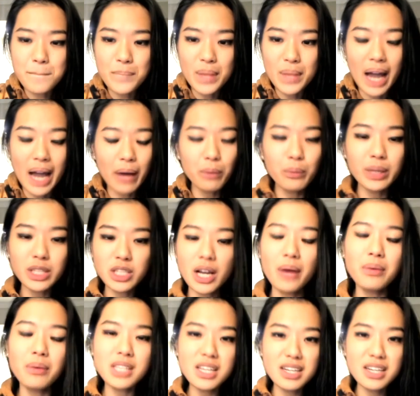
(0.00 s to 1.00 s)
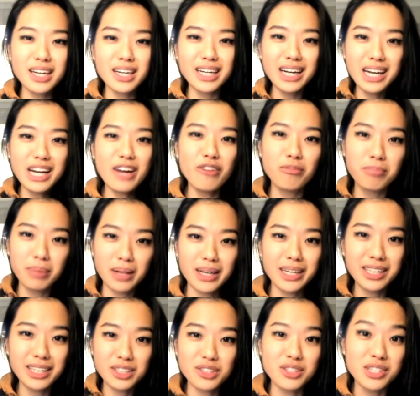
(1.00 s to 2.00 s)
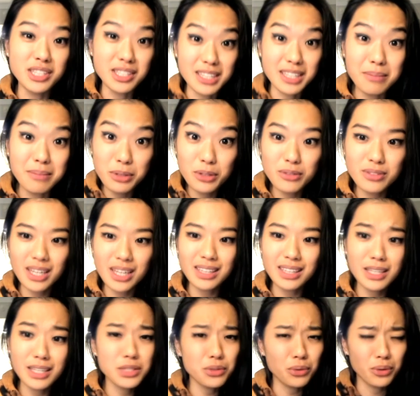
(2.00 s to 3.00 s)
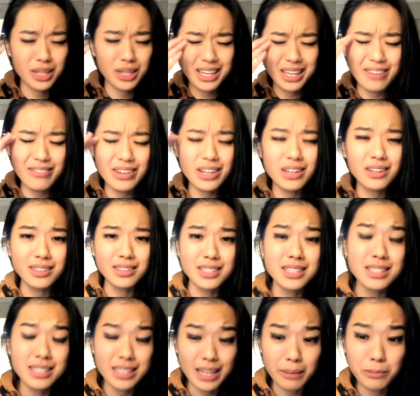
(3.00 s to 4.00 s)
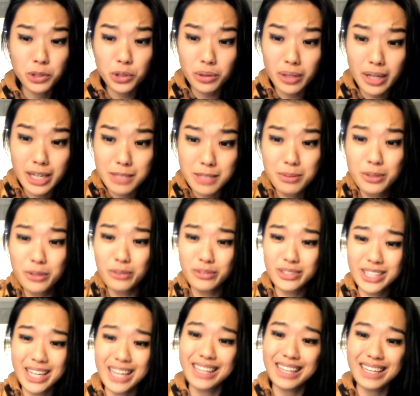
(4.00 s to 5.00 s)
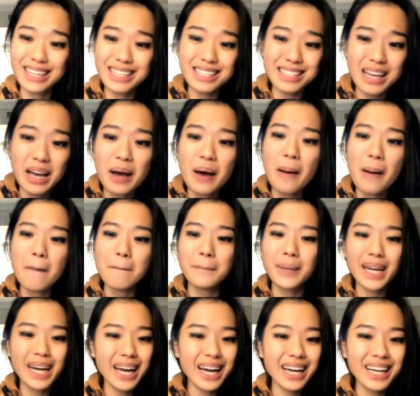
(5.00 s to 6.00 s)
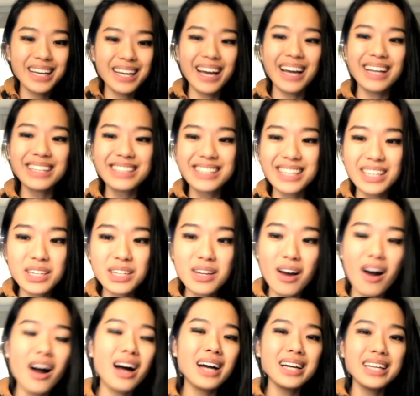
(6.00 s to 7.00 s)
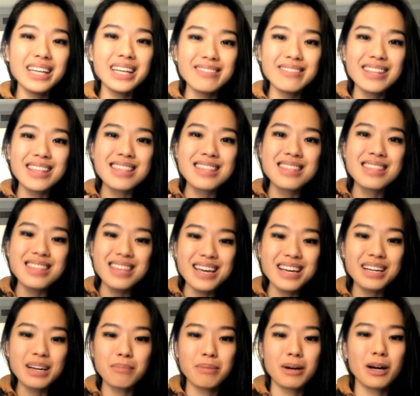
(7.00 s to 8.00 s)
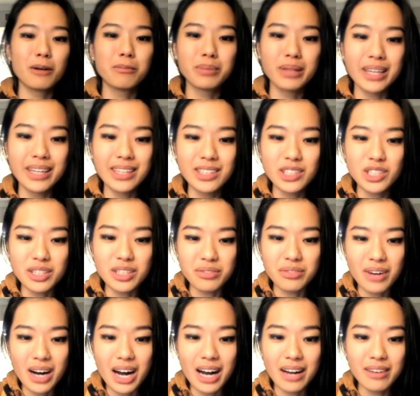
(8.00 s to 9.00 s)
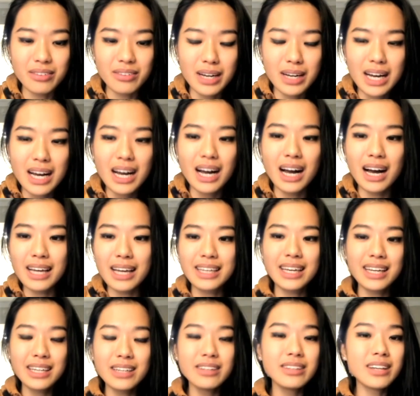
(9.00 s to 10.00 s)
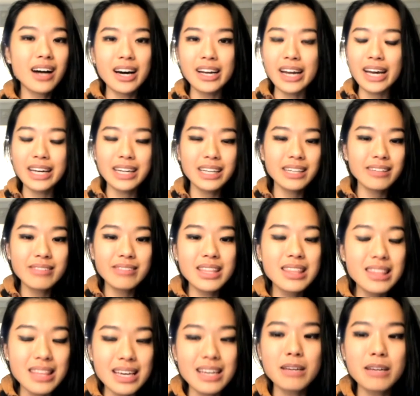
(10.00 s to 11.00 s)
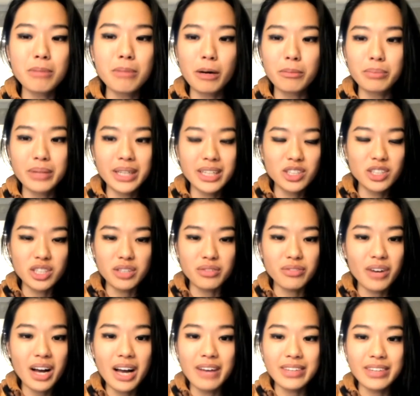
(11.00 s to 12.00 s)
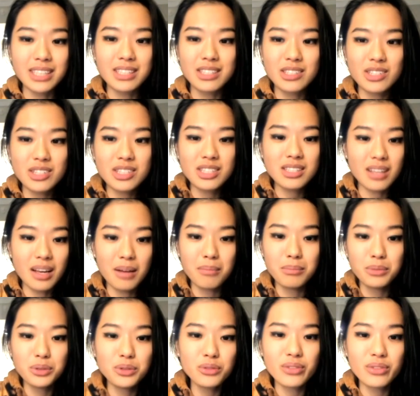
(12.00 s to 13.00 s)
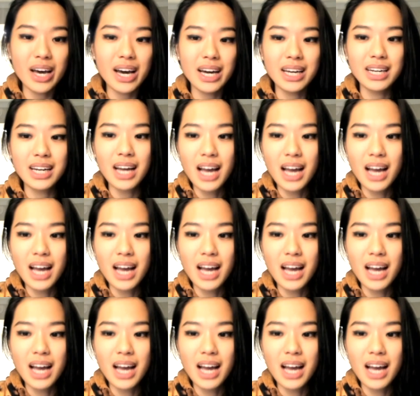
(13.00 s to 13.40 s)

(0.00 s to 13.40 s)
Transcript: I wish I was a good enough player to see moves like this or even conceptualize moves like this, but I did not even think about playing g5. I kid you not, I didn't even think about playing g5. It's just a move that